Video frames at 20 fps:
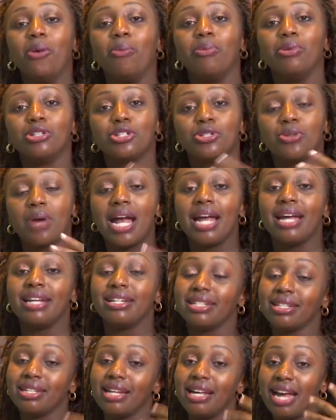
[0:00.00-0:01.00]
We'll try
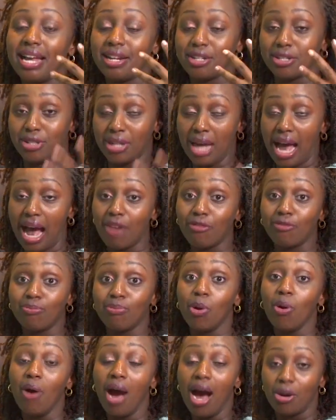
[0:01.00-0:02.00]
and have
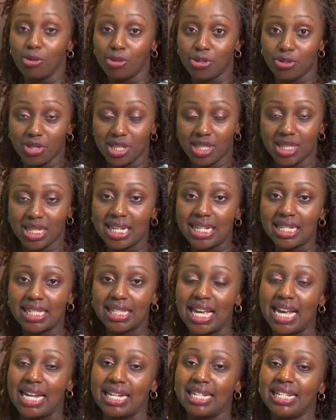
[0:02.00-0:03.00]
more
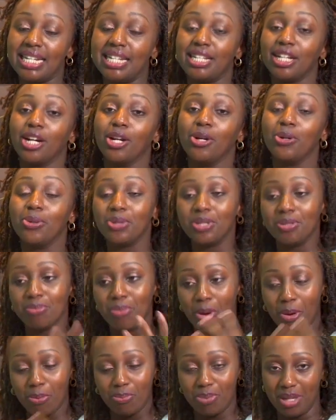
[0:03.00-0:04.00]
outreaches and include
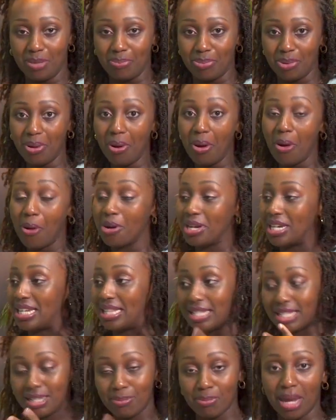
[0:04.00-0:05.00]
more people on
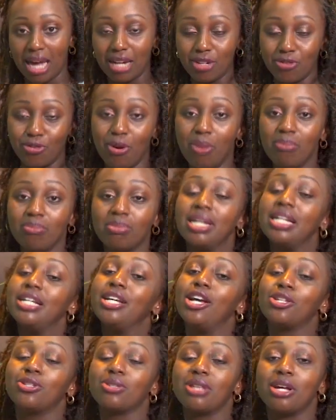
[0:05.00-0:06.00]
this platform
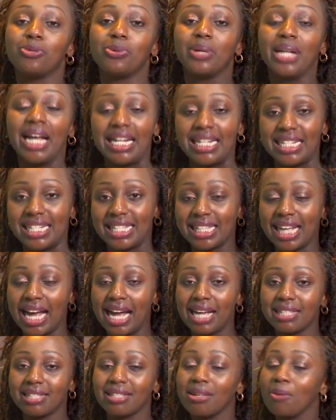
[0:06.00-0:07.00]
so that we can
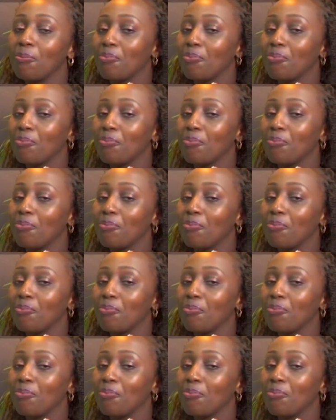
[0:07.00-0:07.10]
discuss